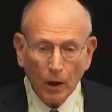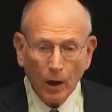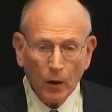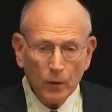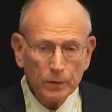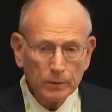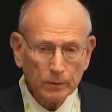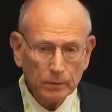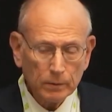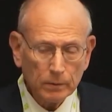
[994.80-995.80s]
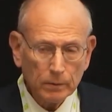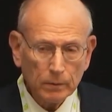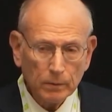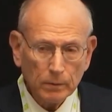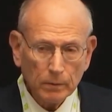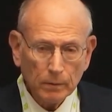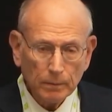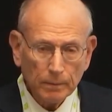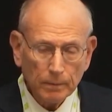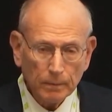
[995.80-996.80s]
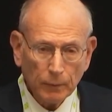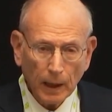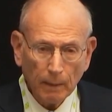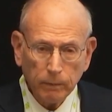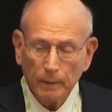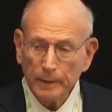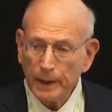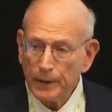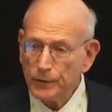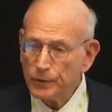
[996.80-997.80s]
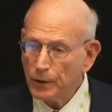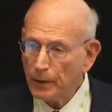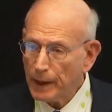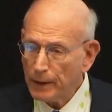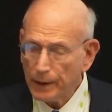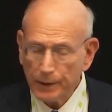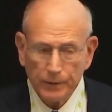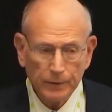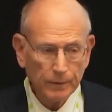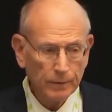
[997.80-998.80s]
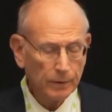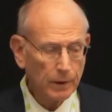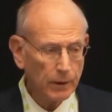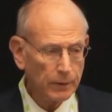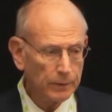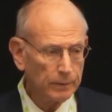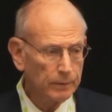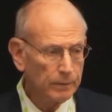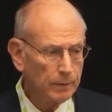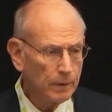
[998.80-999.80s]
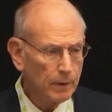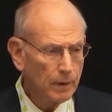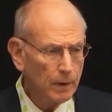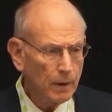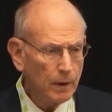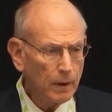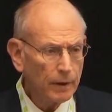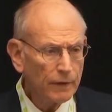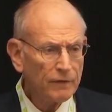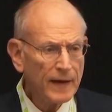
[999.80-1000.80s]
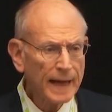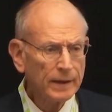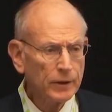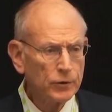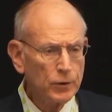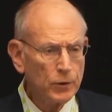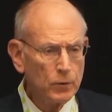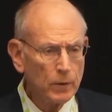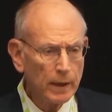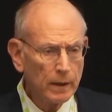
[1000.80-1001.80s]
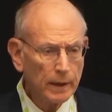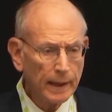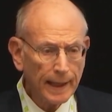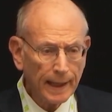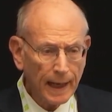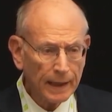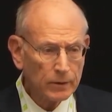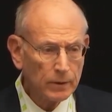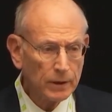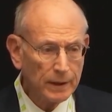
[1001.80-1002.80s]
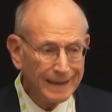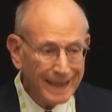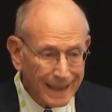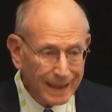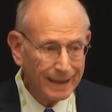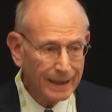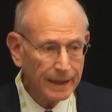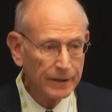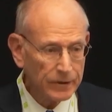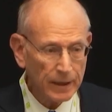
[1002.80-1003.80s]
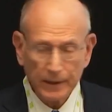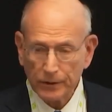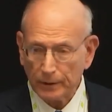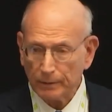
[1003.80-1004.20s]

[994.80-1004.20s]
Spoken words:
own problem is your heritage code. The fact that you cannot deaccession